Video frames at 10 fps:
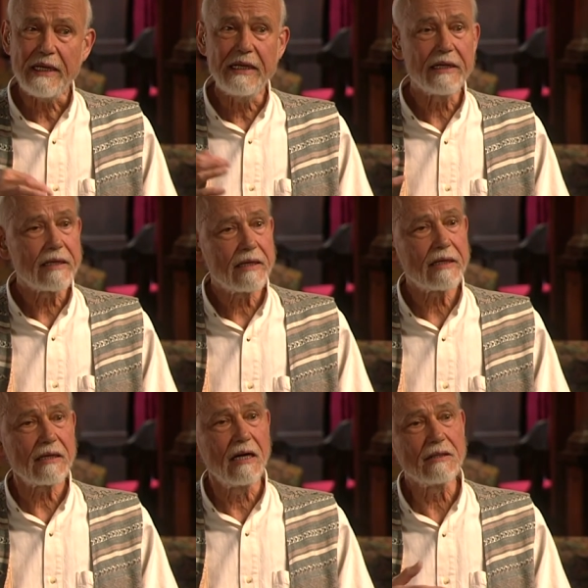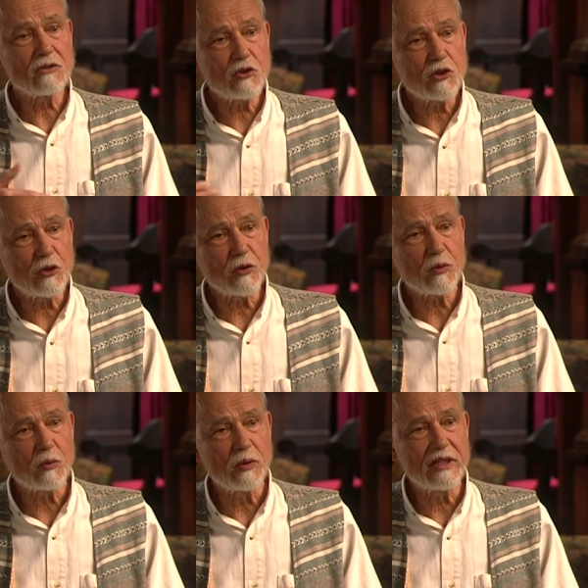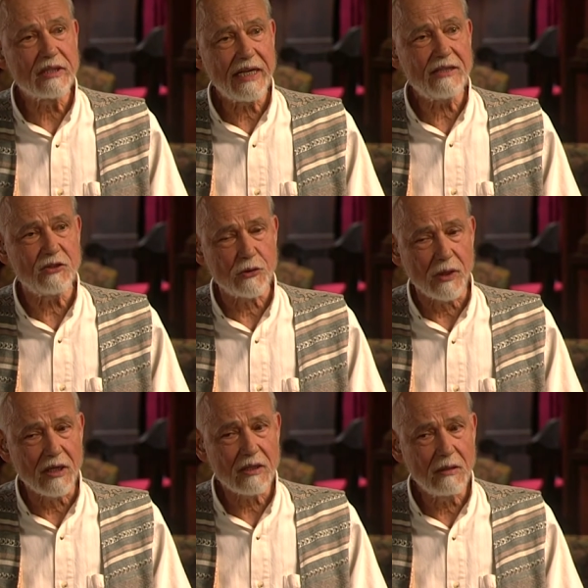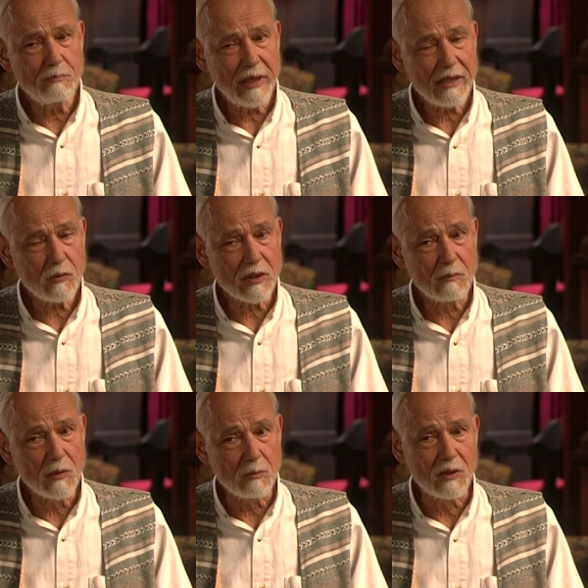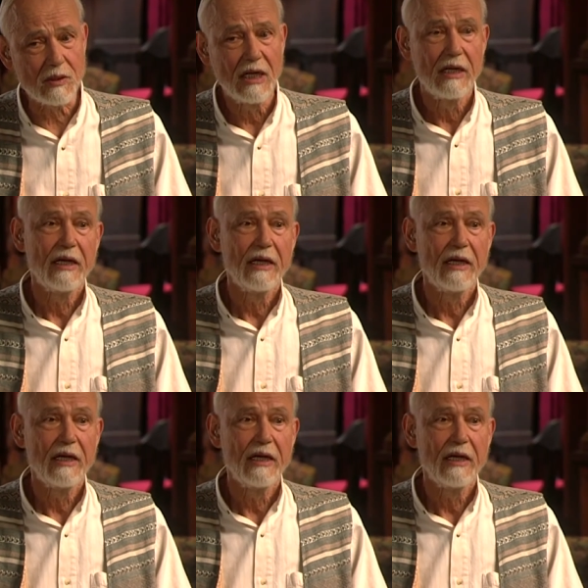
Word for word: in concert with nature. I'll come back with a moment.